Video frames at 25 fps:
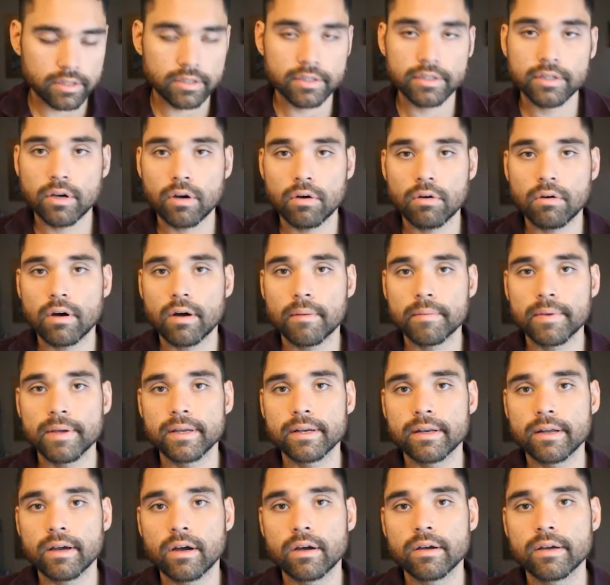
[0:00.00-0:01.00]
So I
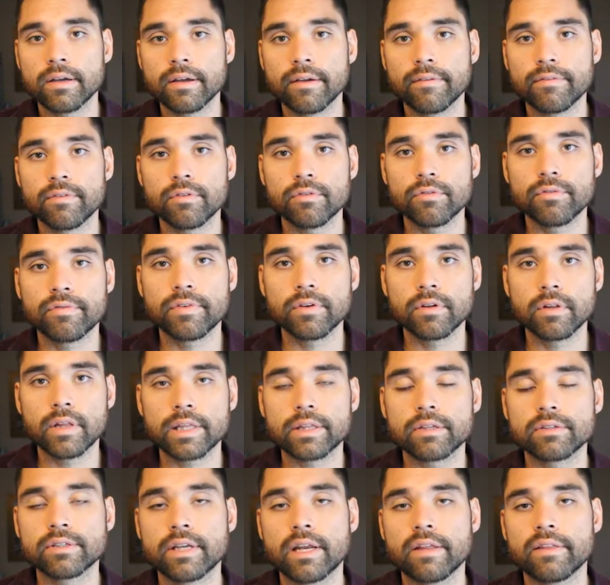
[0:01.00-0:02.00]
mean, if you feel
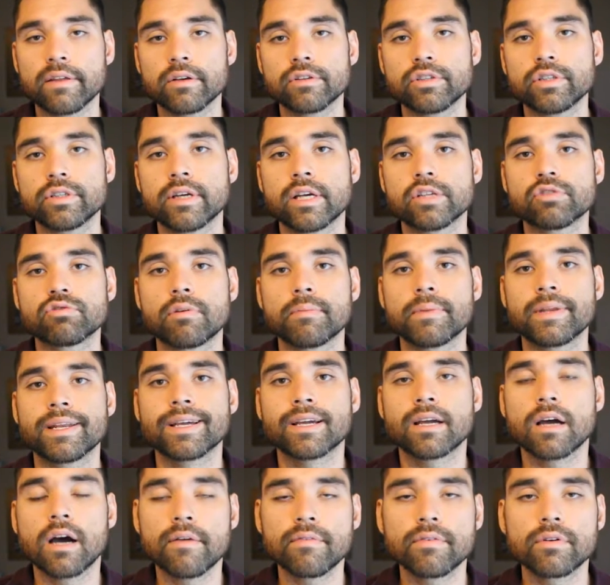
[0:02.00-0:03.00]
like there's anything else you guys want me to
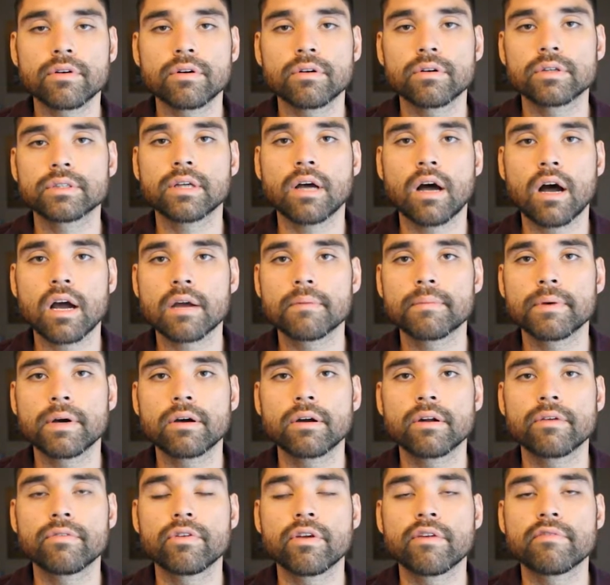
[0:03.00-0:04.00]
cover or talk
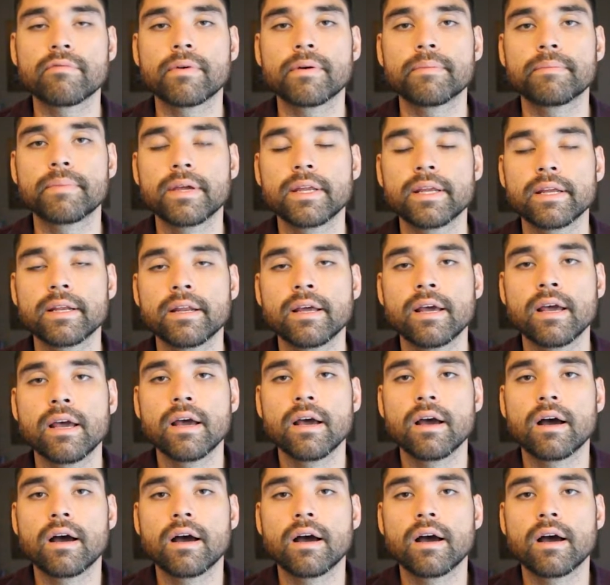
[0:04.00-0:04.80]
about, or if you have my opinion,